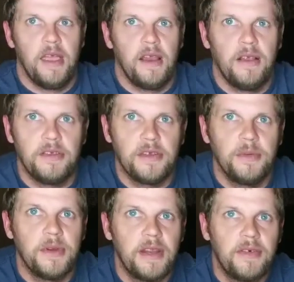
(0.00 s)
also
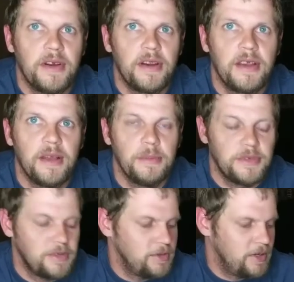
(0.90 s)
whenever it
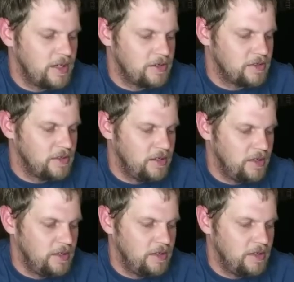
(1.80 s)
comes to actually